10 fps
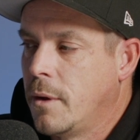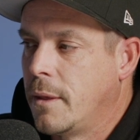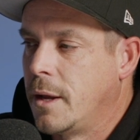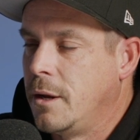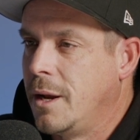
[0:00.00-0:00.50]

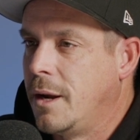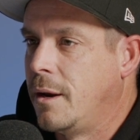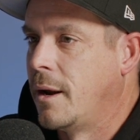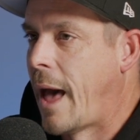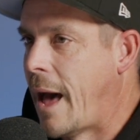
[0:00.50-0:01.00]
And then you
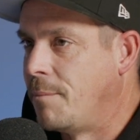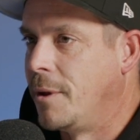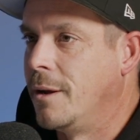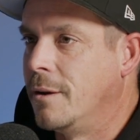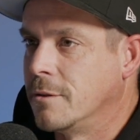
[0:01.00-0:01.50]
needed an
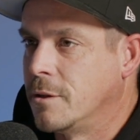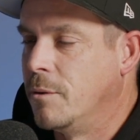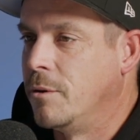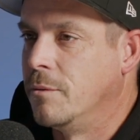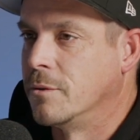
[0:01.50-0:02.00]
admin and
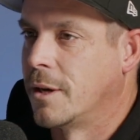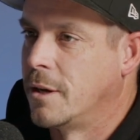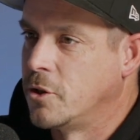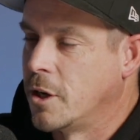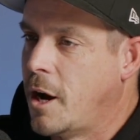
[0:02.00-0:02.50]
someone who was like
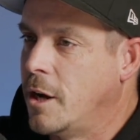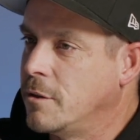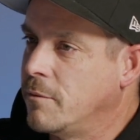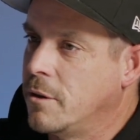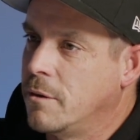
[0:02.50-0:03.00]
in
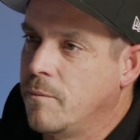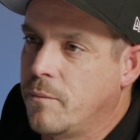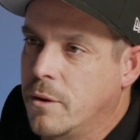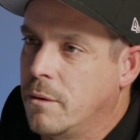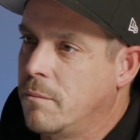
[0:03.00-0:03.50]
charge of the,
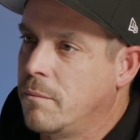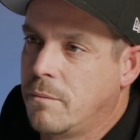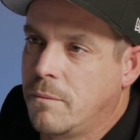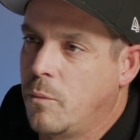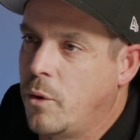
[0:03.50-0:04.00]
the
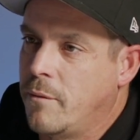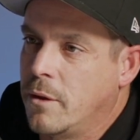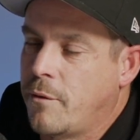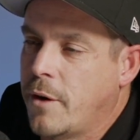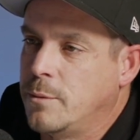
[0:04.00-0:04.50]
whatever
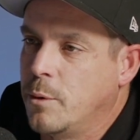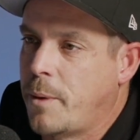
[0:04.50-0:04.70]
the Facebook